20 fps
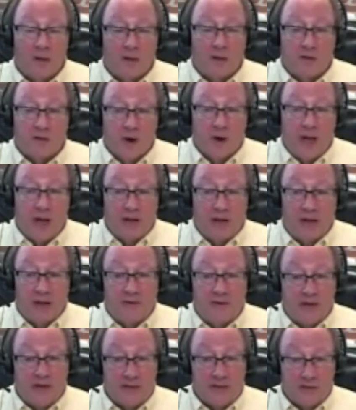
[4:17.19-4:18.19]
trait
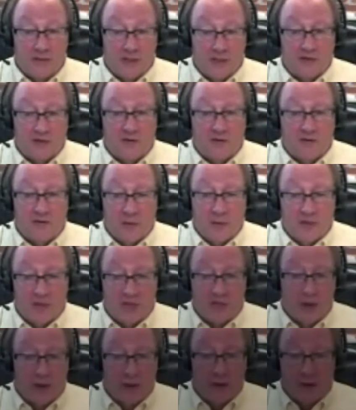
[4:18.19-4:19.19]
of a successful
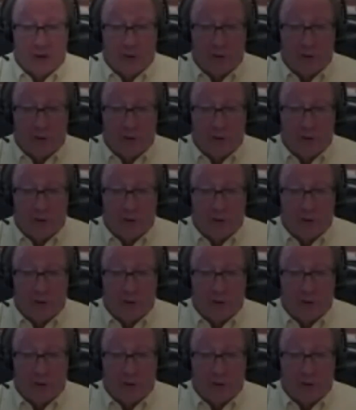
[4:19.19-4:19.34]
pharmacy owner, no